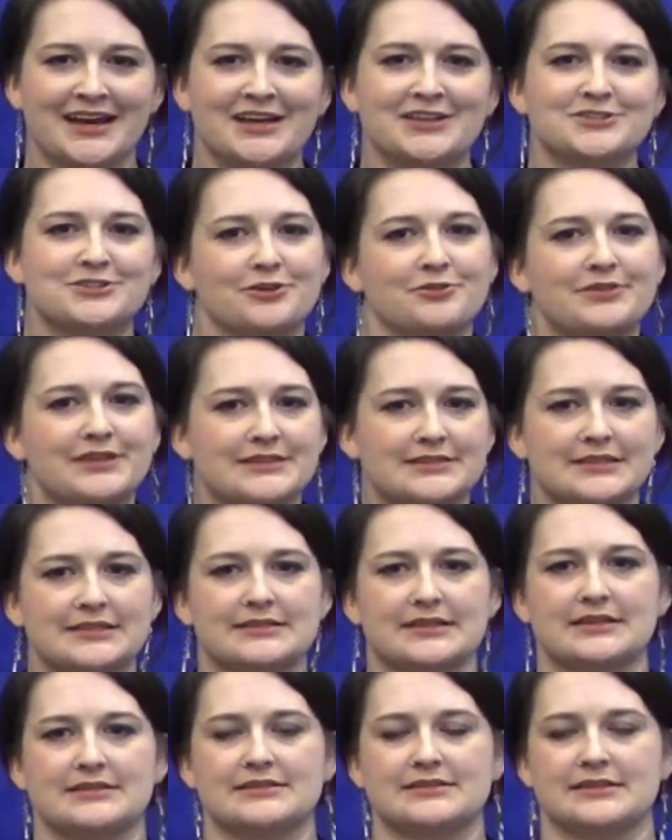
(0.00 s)
So this is
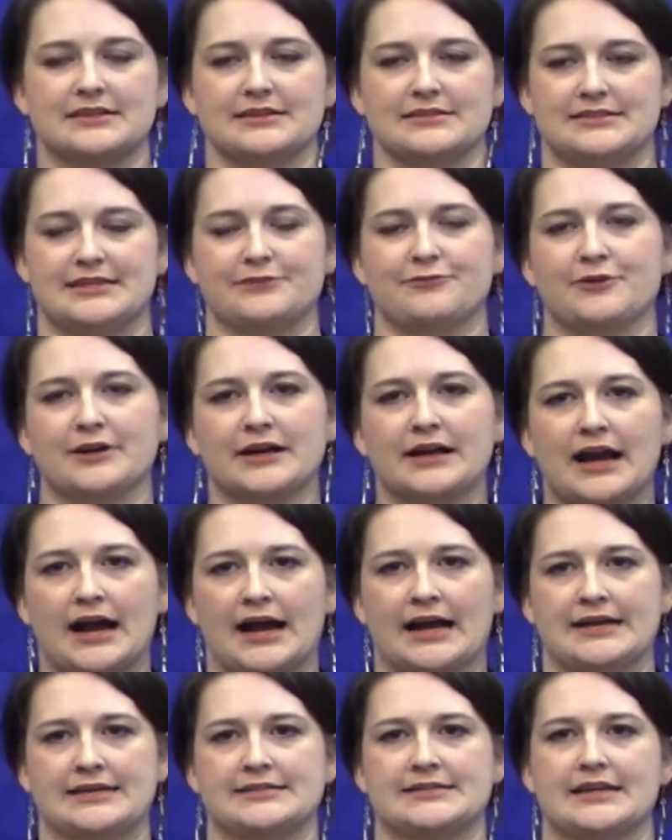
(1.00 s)
a different
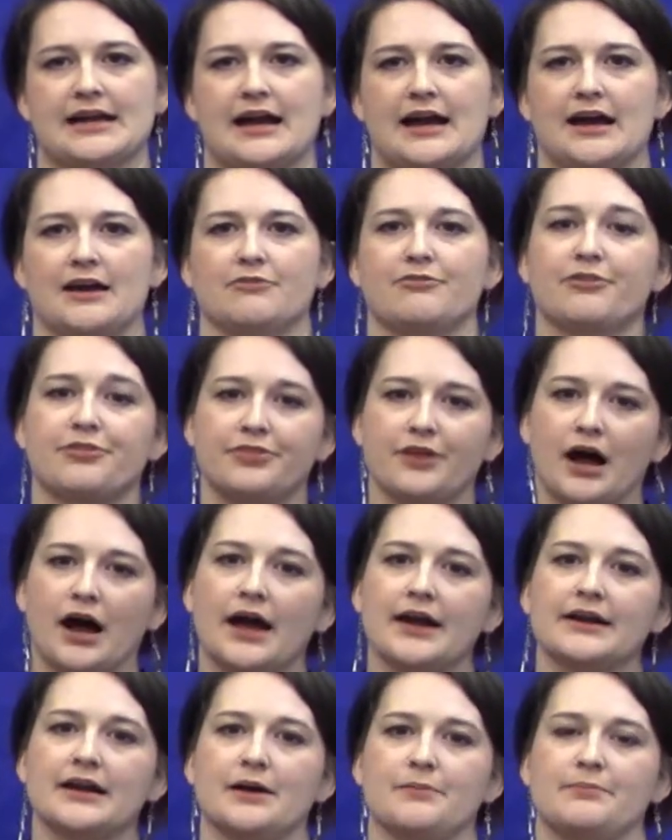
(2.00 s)
kind of
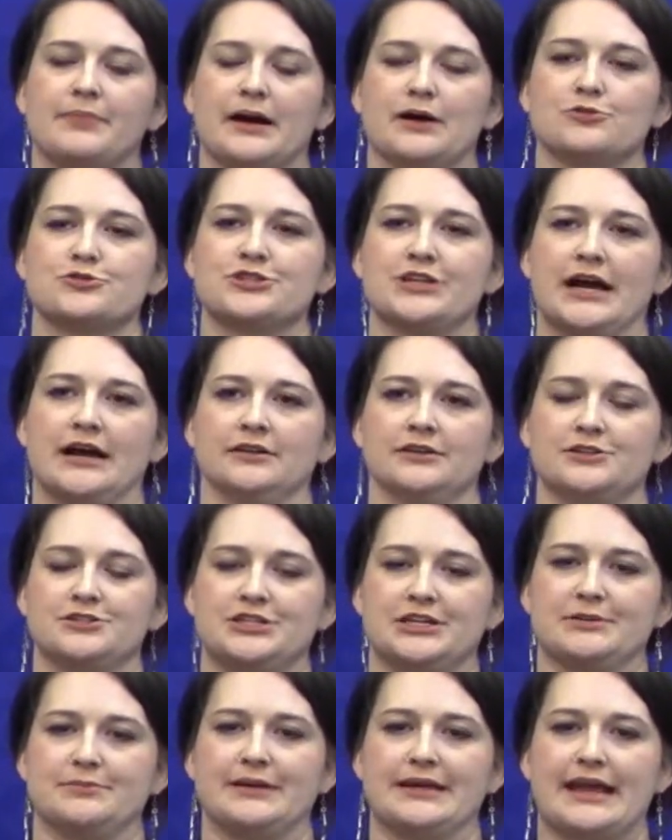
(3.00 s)
thought about
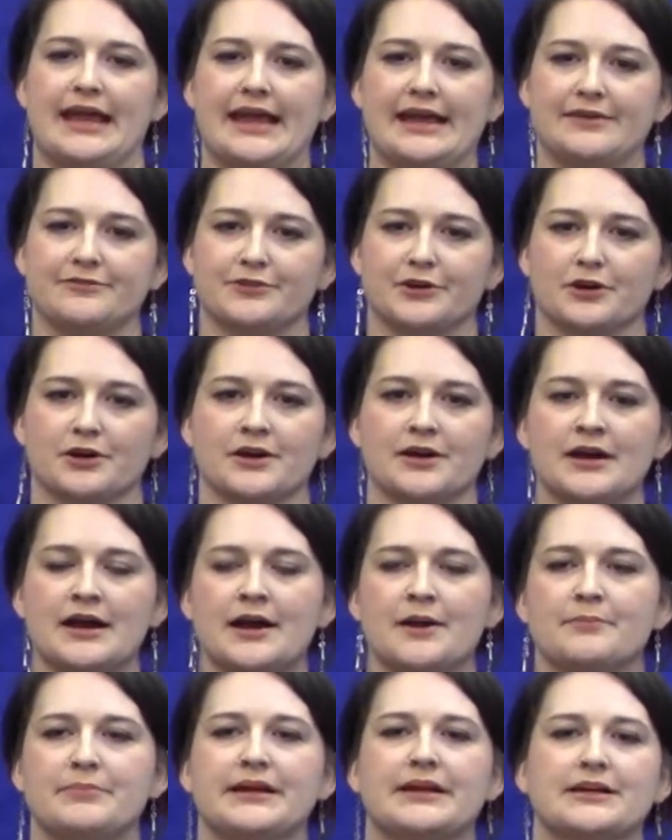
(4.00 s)
challenging behavior,
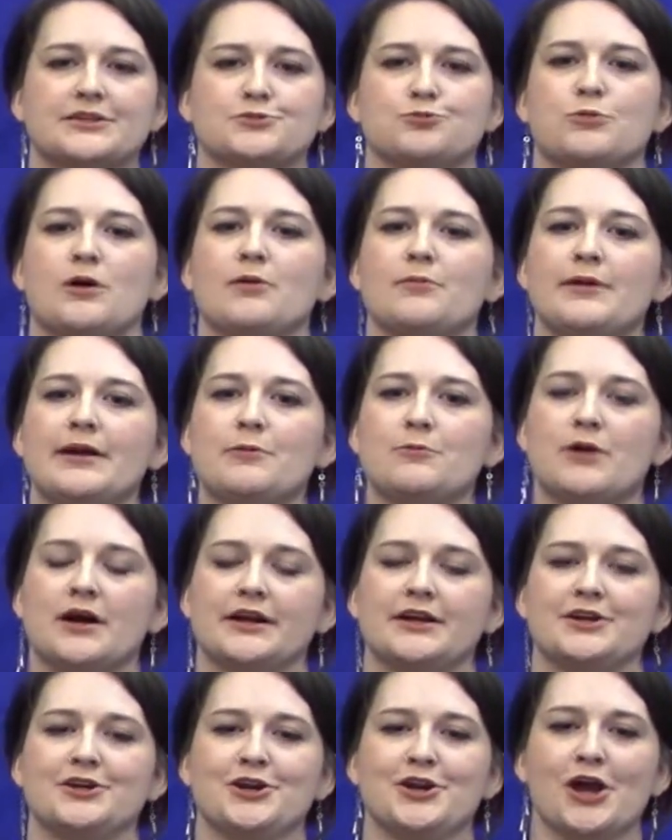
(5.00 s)
because what we want
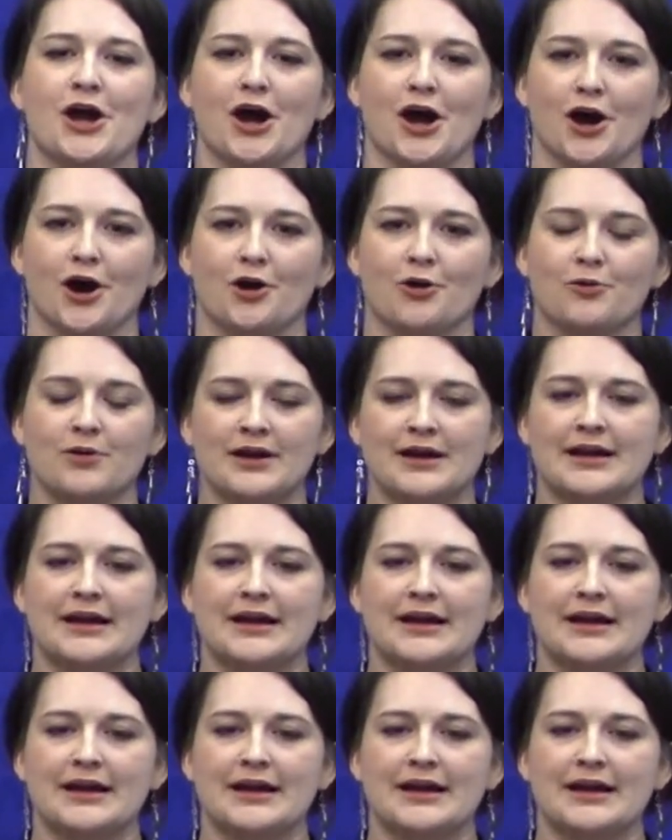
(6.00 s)
to know